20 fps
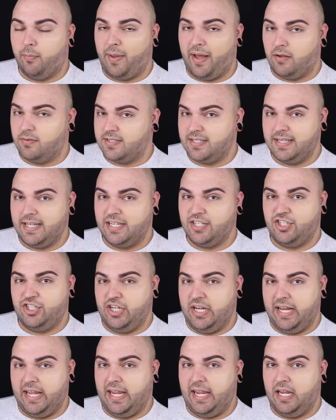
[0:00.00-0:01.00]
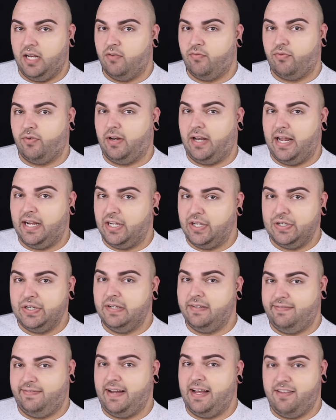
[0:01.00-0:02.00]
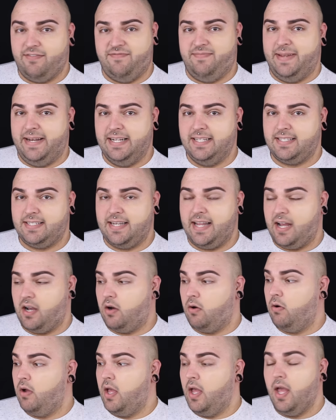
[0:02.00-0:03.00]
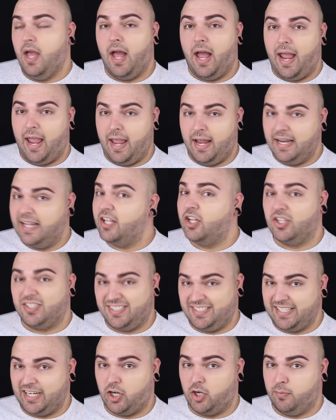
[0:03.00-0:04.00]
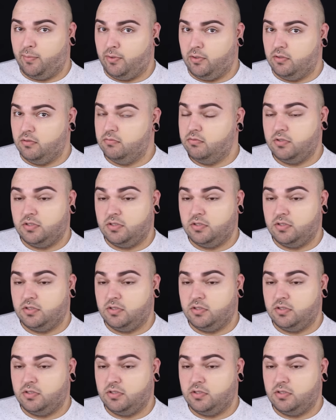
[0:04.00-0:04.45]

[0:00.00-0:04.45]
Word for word: pouncing that shit in for like a good five minutes now, and it looks terrible.